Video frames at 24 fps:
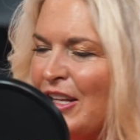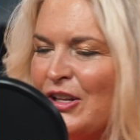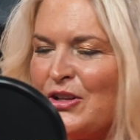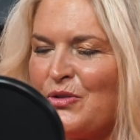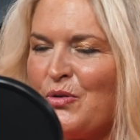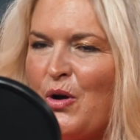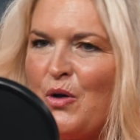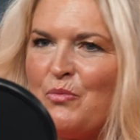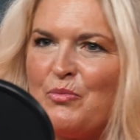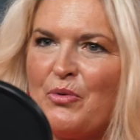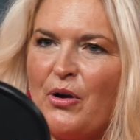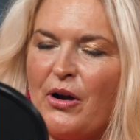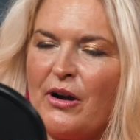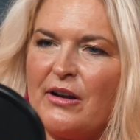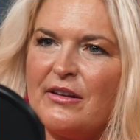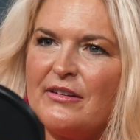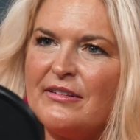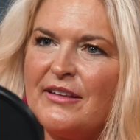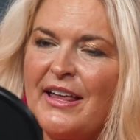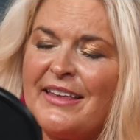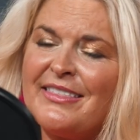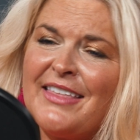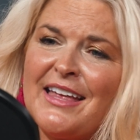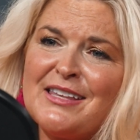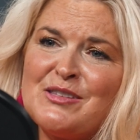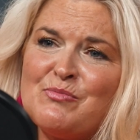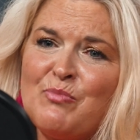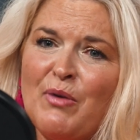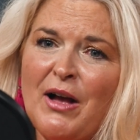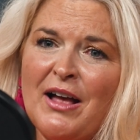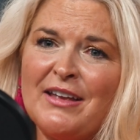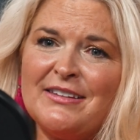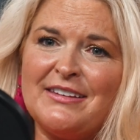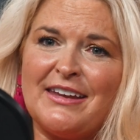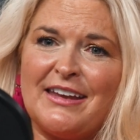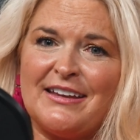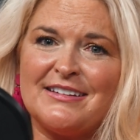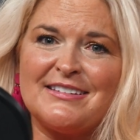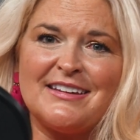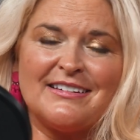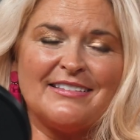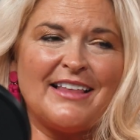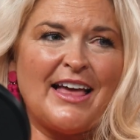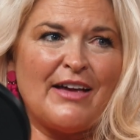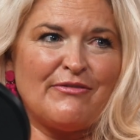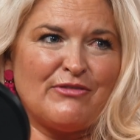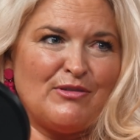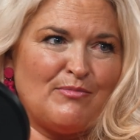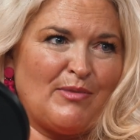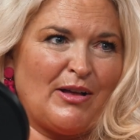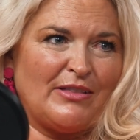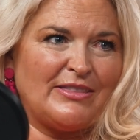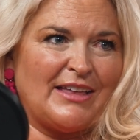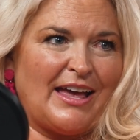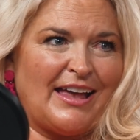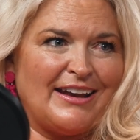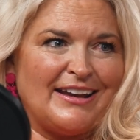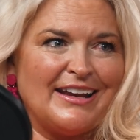A little quote word. Like that's bonding, to laugh about that.